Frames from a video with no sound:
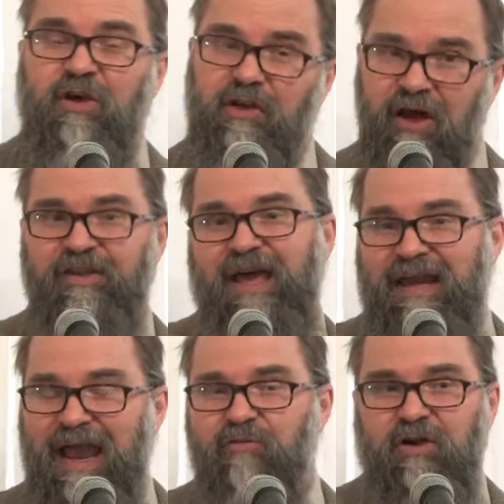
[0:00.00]
A lot of that
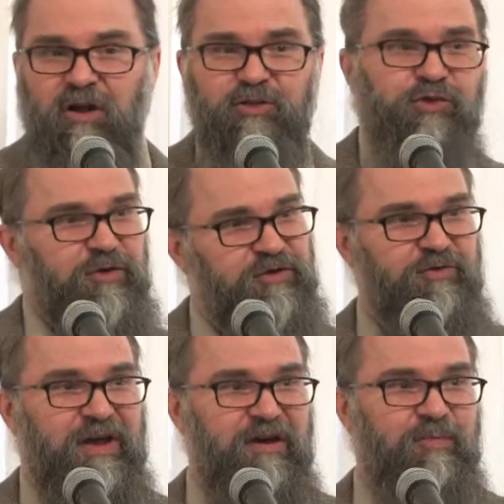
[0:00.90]
agriculture is
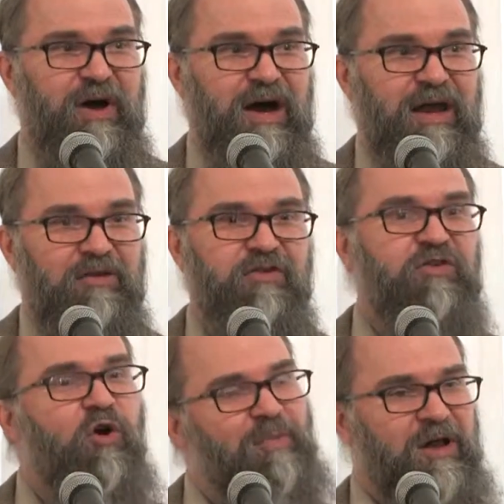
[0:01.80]
fed by
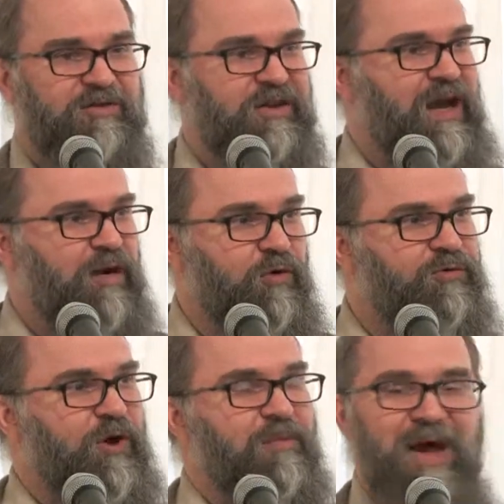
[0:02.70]
snowmelt in the Agua
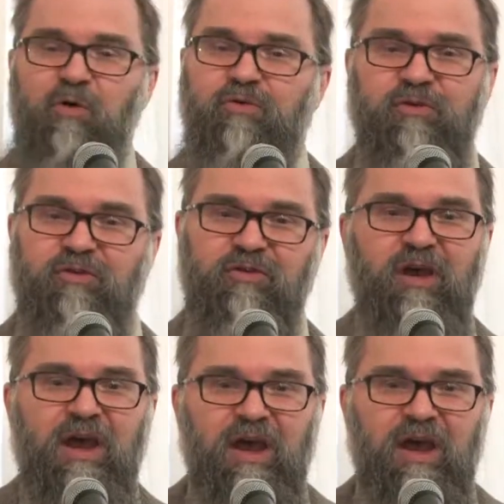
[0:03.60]
Fria Mountains,